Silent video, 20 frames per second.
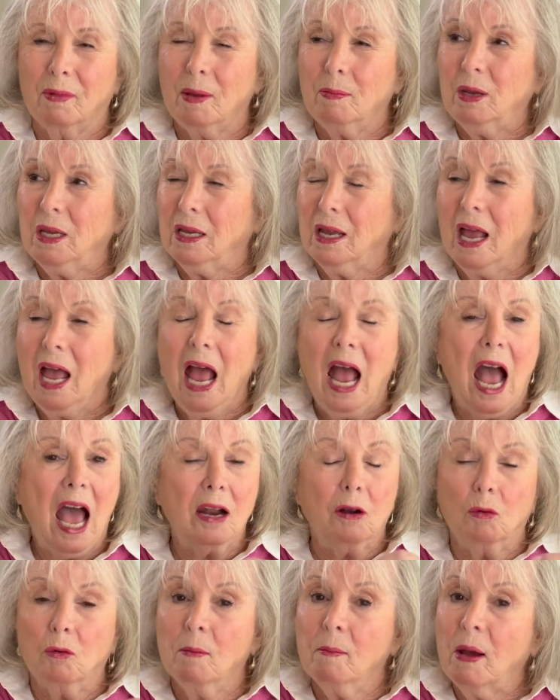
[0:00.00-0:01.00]
Maybe, I
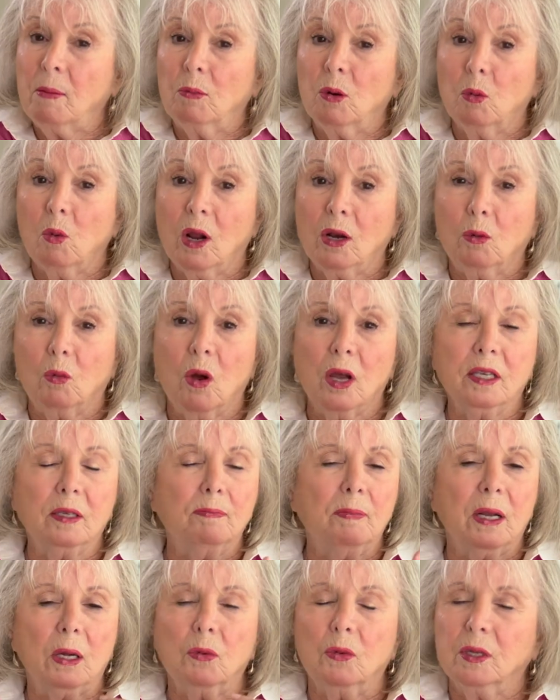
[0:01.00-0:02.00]
don't remember what it was,
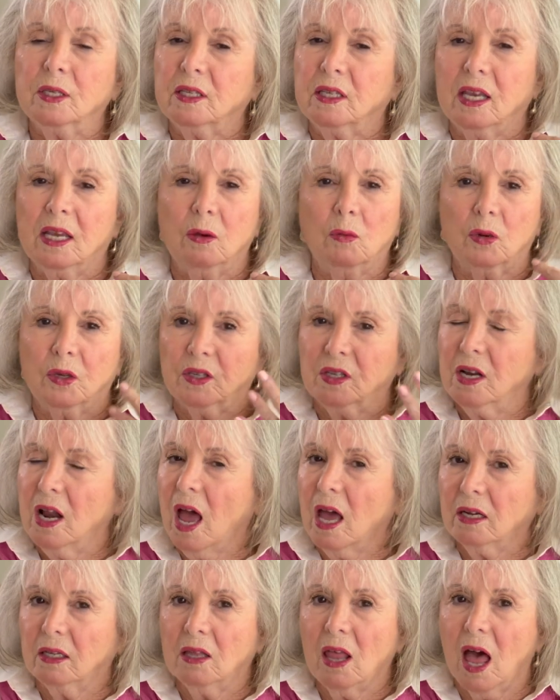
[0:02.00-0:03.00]
but it was, it was
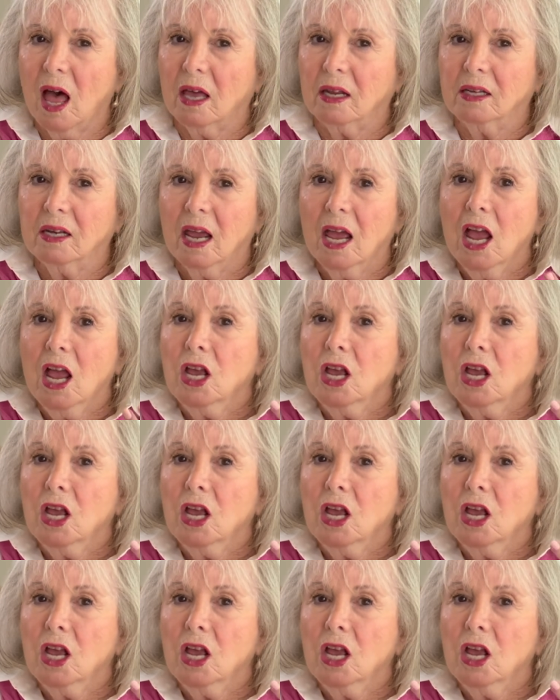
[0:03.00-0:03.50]
not a lot.